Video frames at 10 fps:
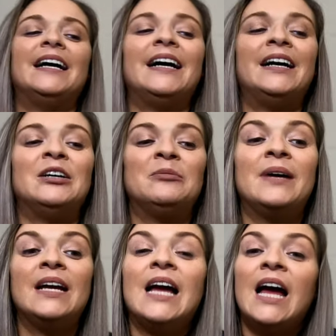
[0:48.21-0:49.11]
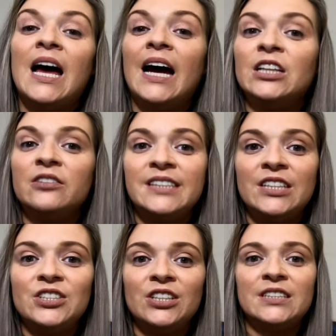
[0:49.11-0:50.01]
um, I love
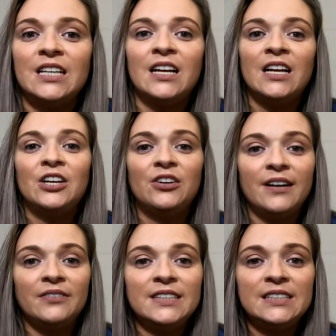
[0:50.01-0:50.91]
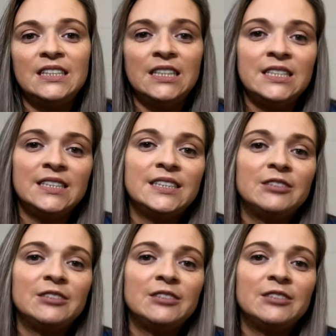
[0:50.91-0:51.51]
t-shirts, graphic tees,